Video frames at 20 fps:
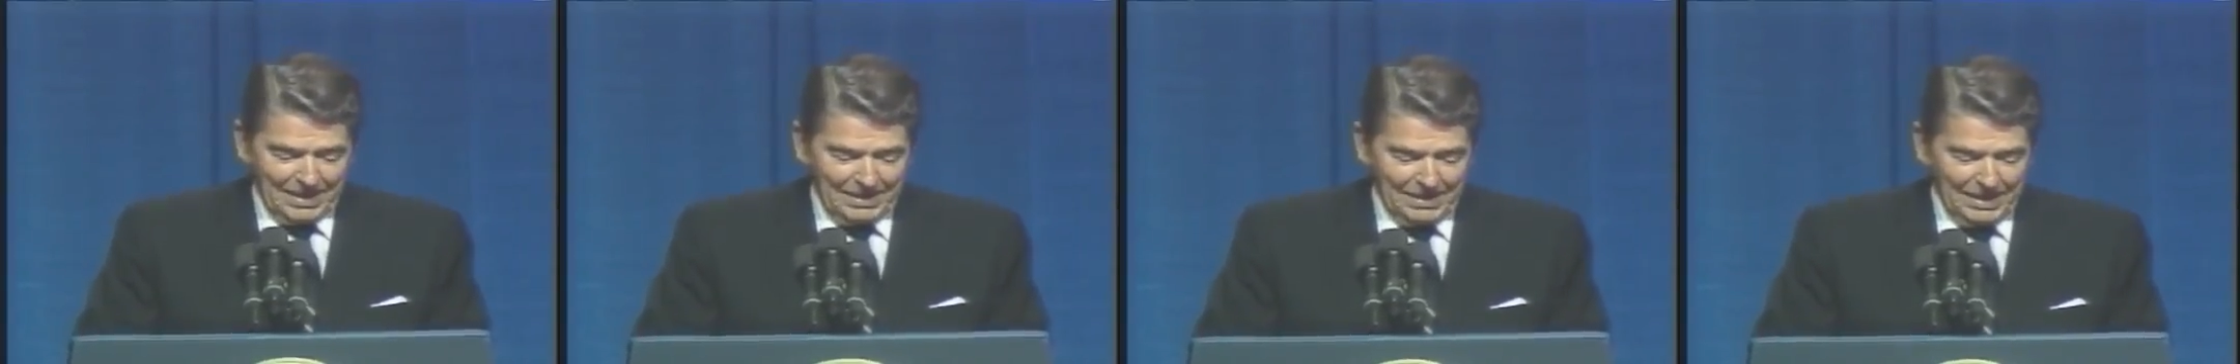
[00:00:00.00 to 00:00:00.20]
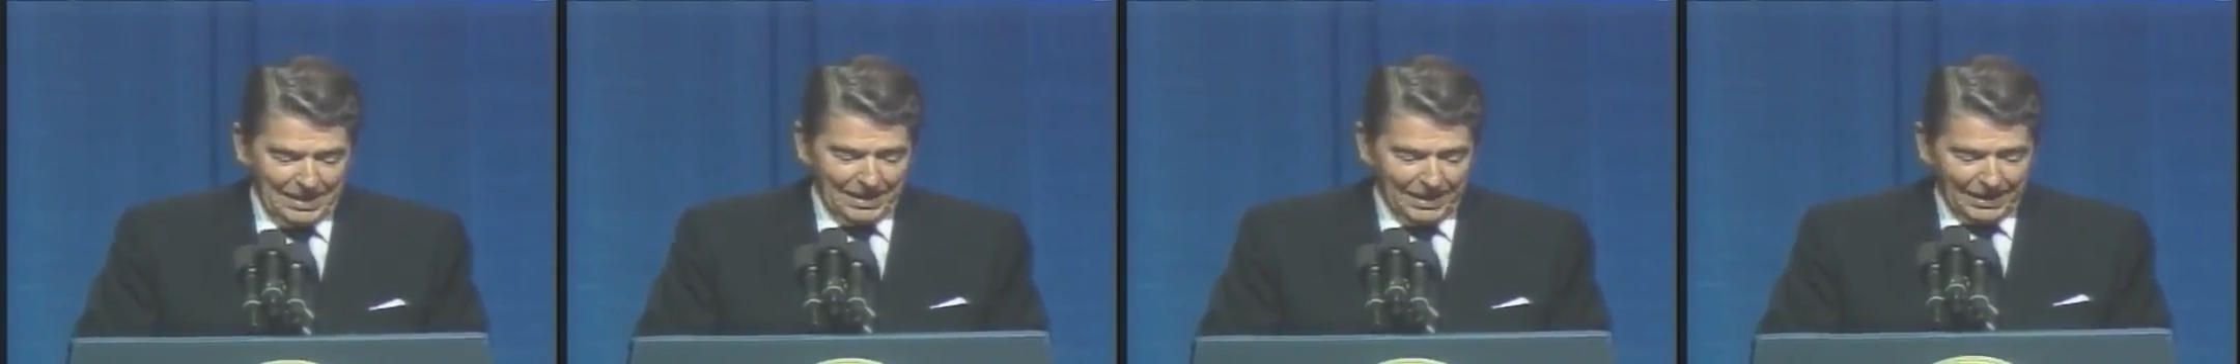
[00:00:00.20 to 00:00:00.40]

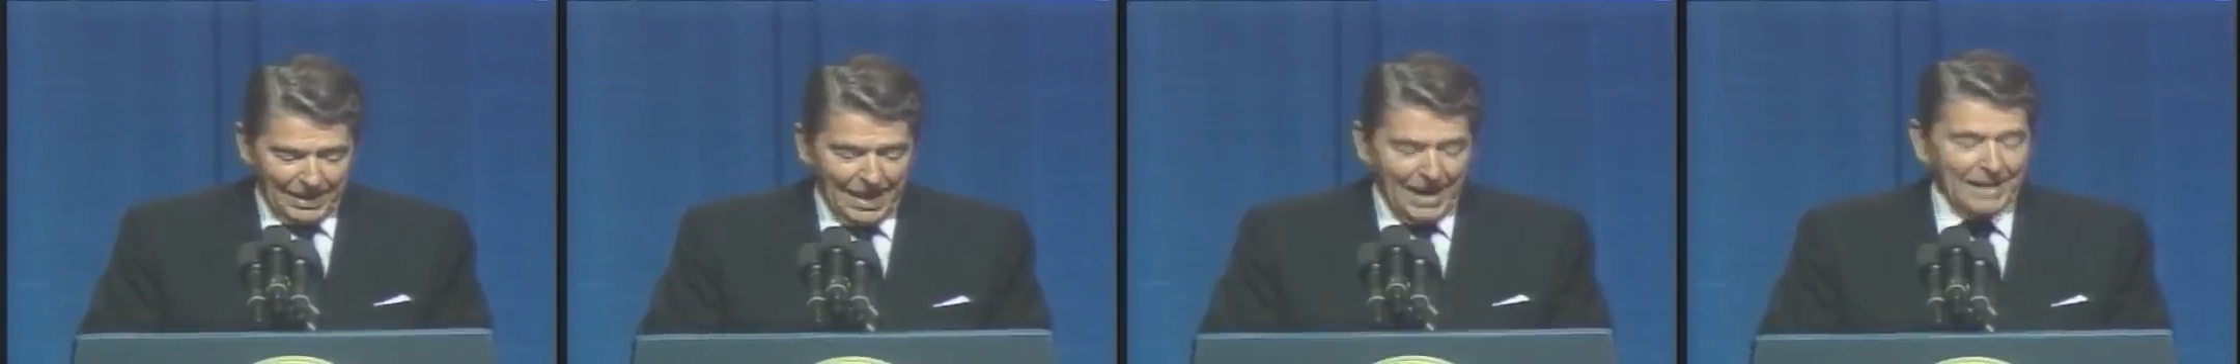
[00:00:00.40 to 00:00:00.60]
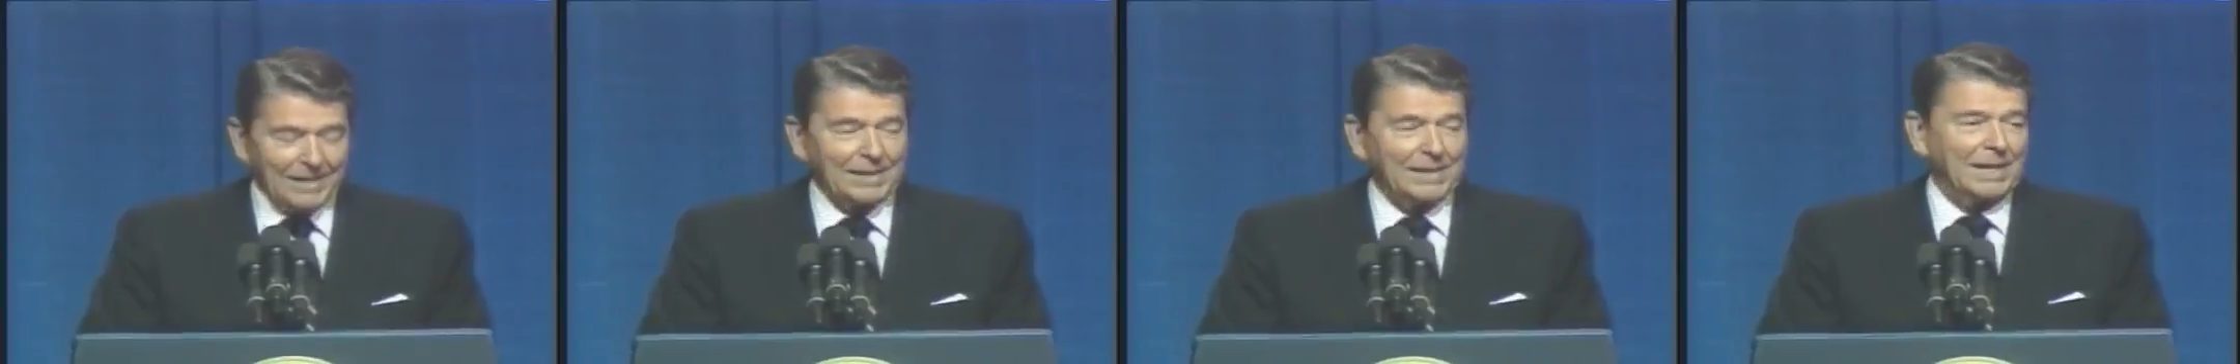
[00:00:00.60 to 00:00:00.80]
and the
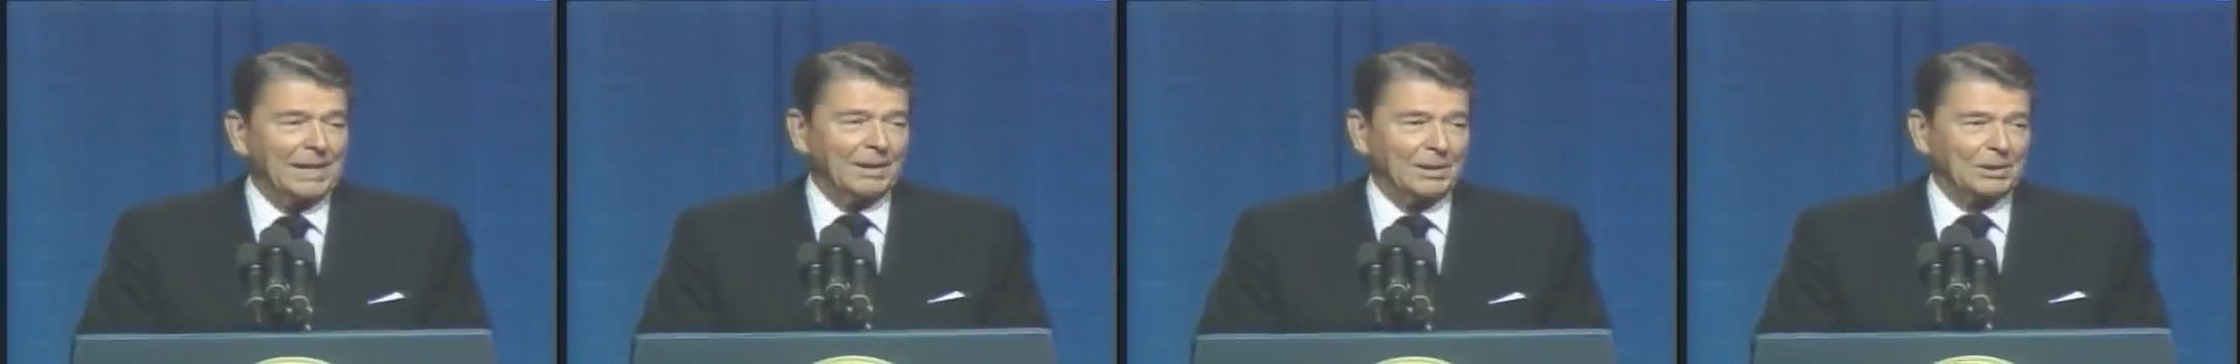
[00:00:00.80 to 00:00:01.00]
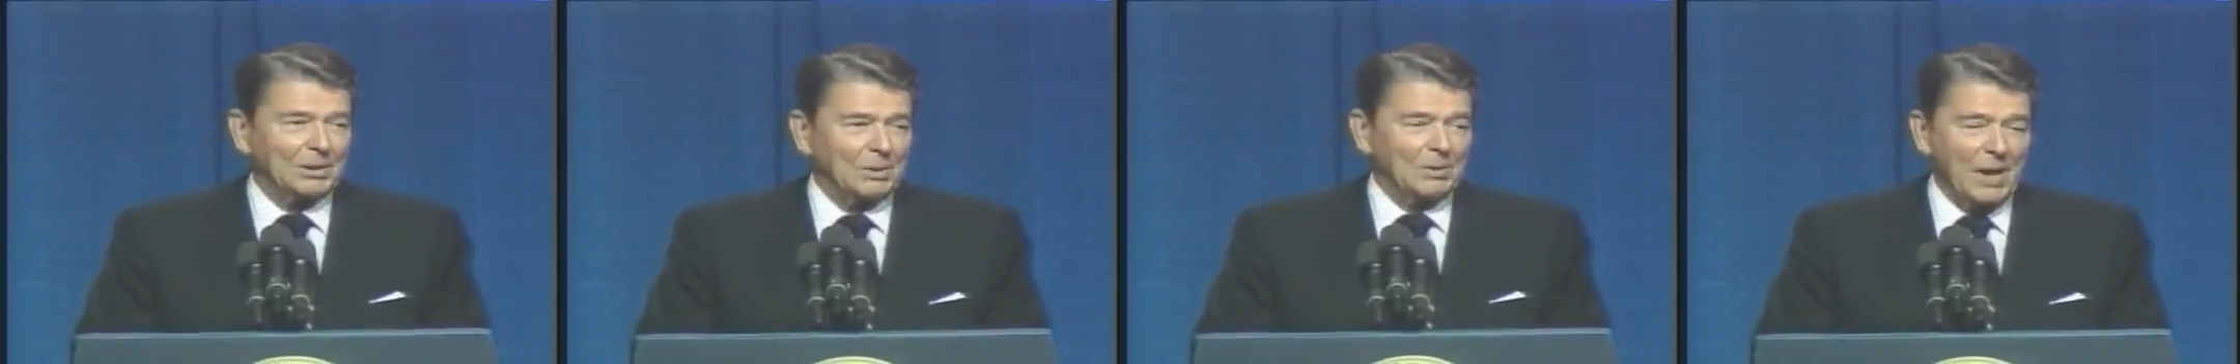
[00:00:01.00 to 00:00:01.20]
candidate
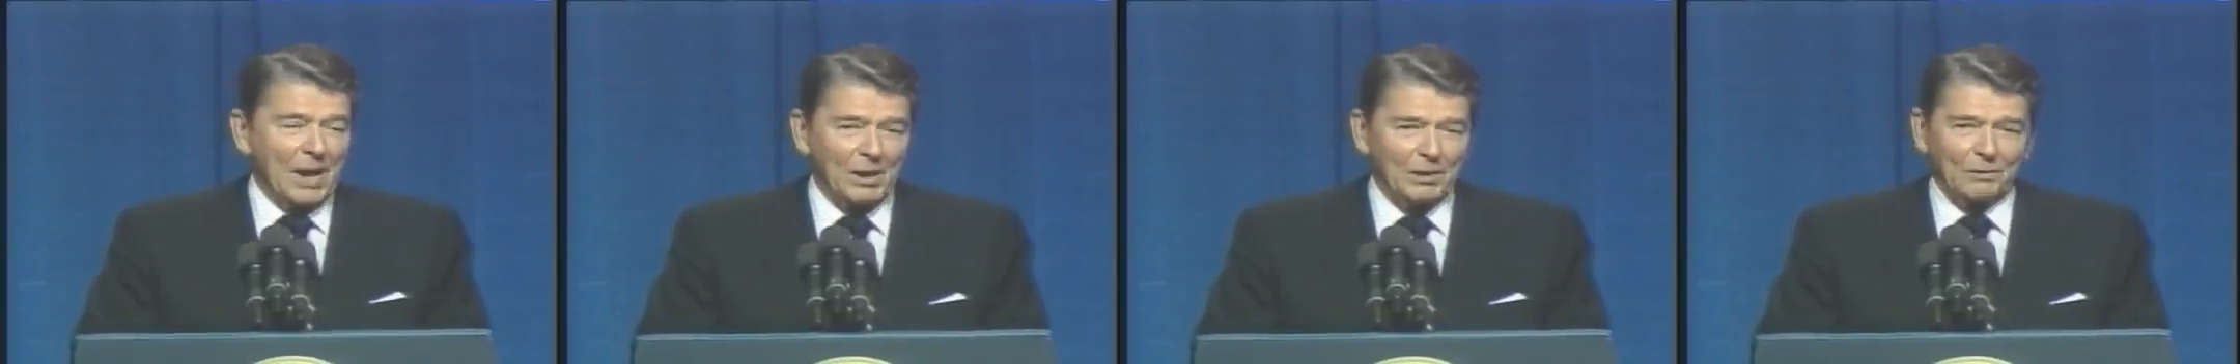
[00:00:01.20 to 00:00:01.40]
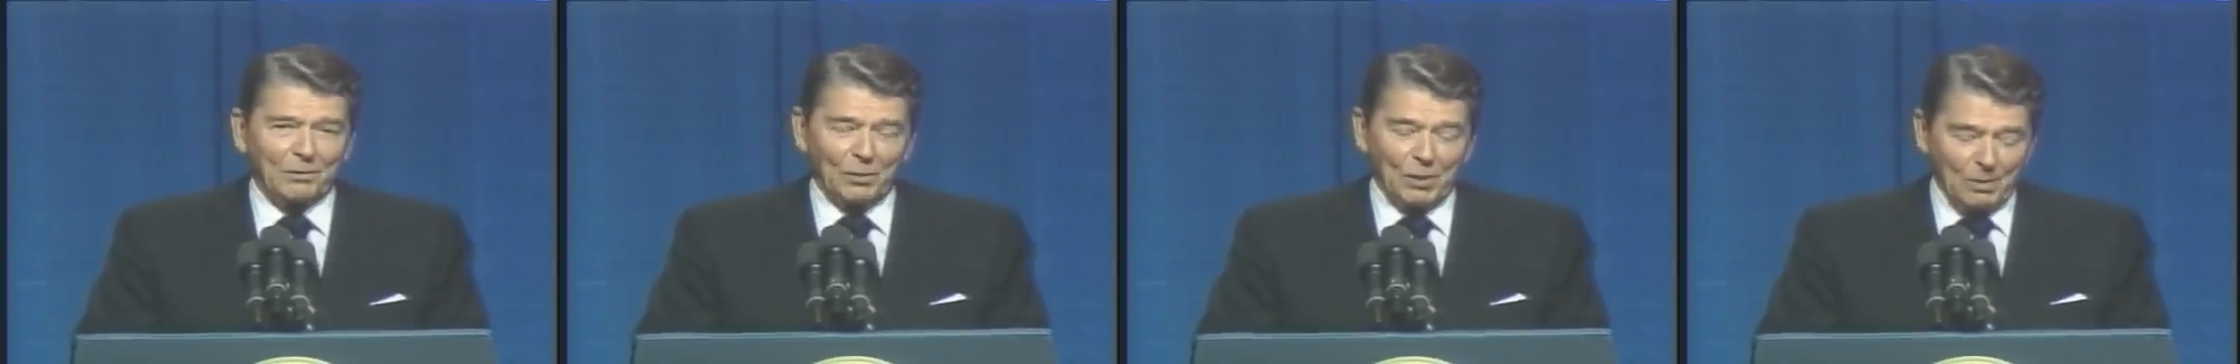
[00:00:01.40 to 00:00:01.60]
looked
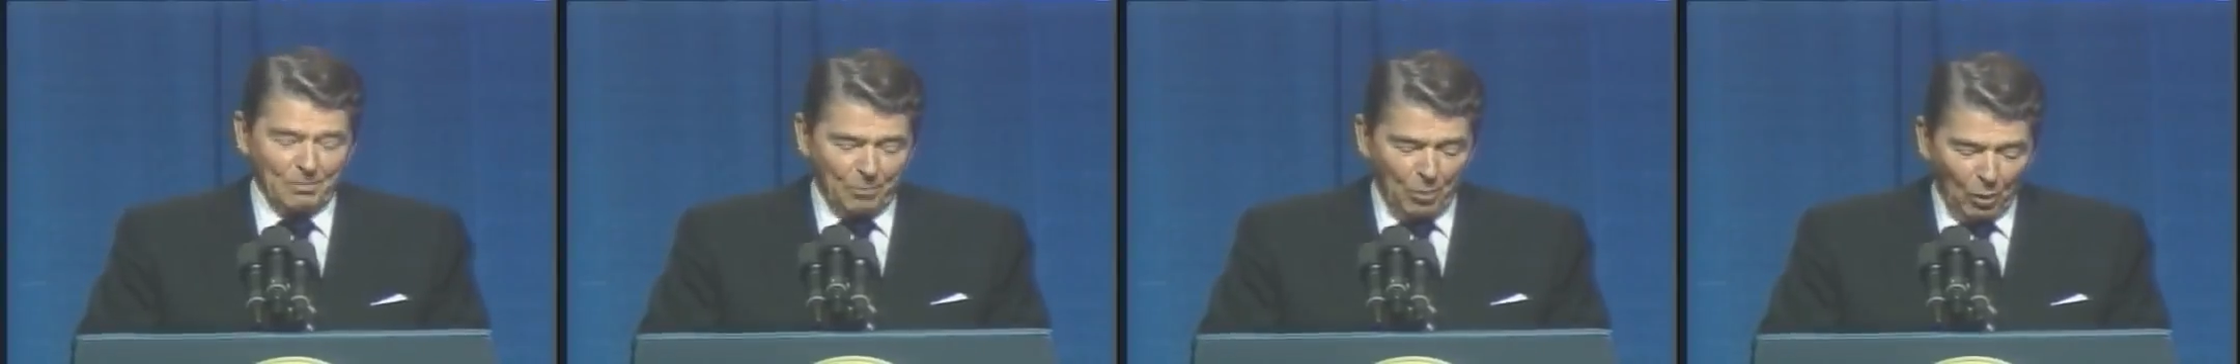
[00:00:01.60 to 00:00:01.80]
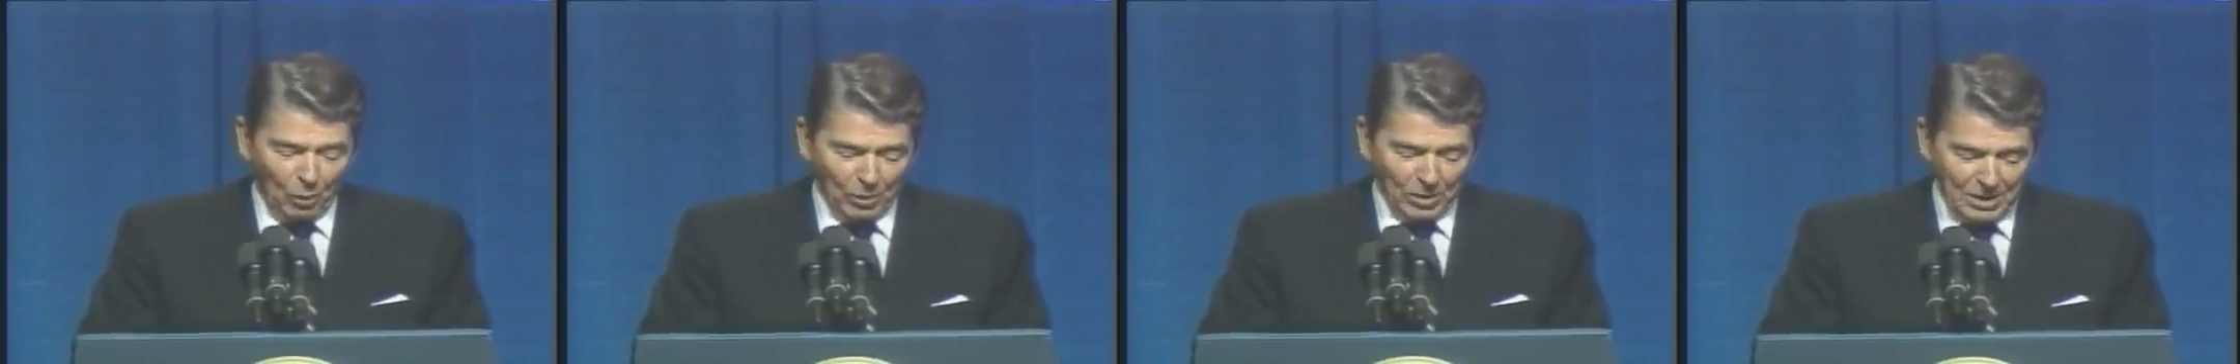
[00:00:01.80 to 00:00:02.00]
around for a
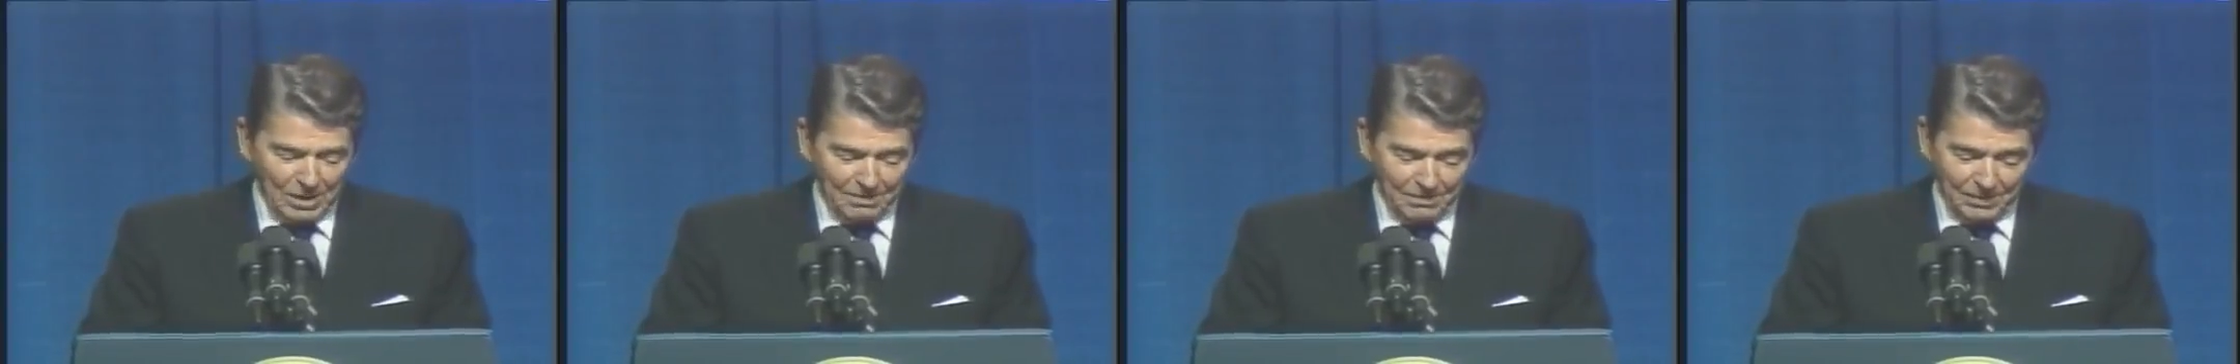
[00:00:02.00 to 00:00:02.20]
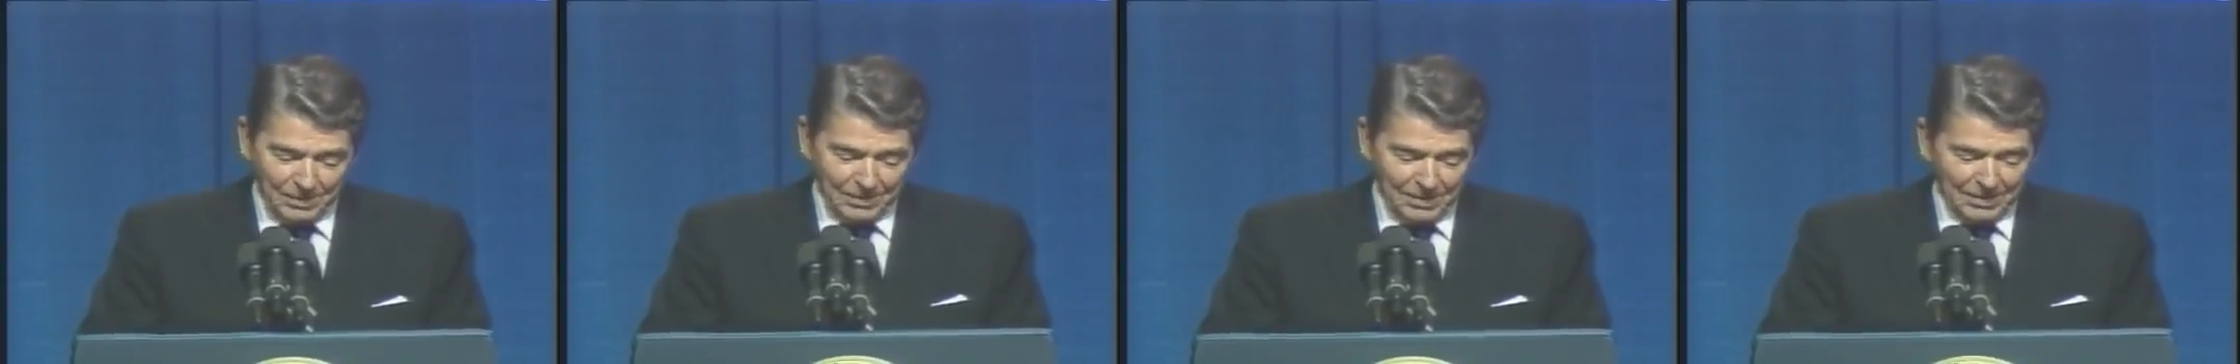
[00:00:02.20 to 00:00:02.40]

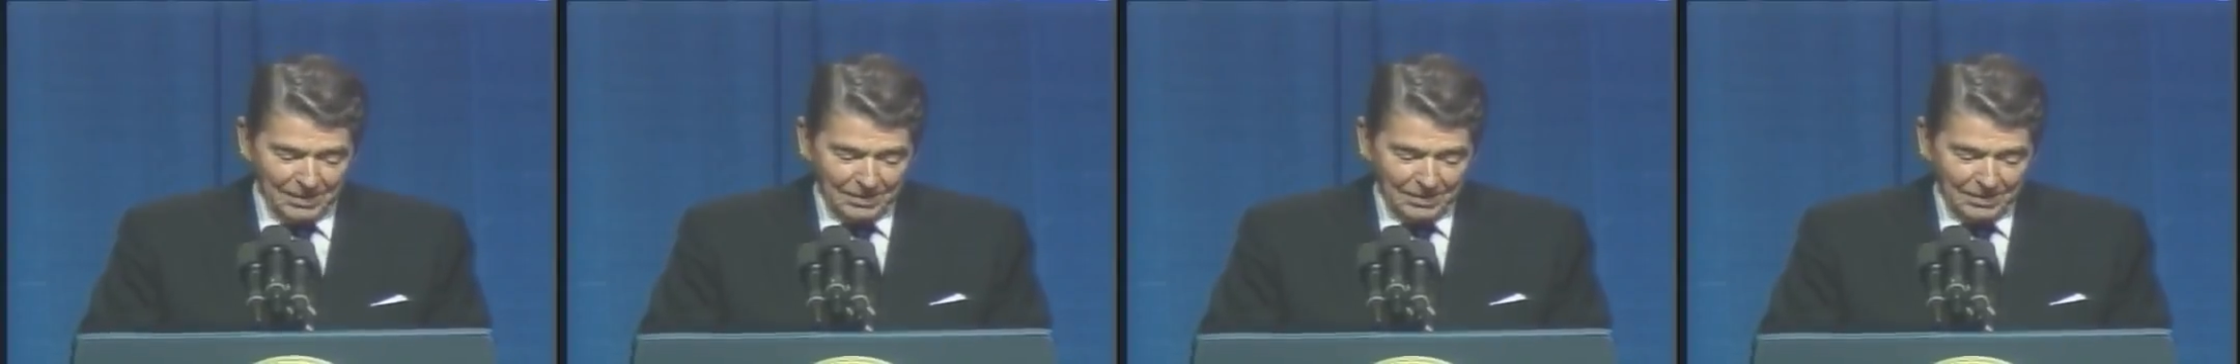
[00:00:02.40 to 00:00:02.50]
podium